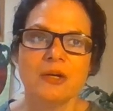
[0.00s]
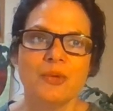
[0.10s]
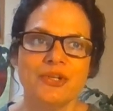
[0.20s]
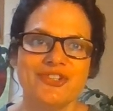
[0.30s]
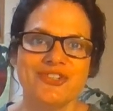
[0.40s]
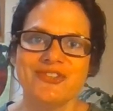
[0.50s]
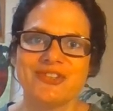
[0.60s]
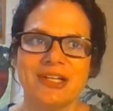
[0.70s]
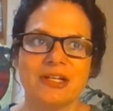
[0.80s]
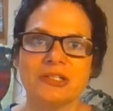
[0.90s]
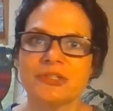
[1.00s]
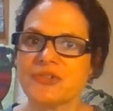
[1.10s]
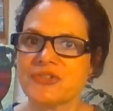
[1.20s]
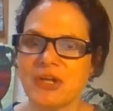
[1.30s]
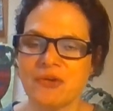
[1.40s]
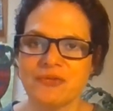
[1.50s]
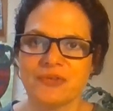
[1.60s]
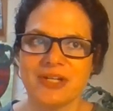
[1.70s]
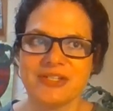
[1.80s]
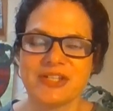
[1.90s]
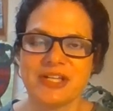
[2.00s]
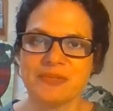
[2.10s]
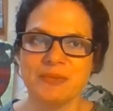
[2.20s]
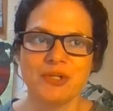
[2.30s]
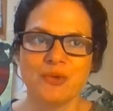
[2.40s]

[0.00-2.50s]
which is like a little self-assessment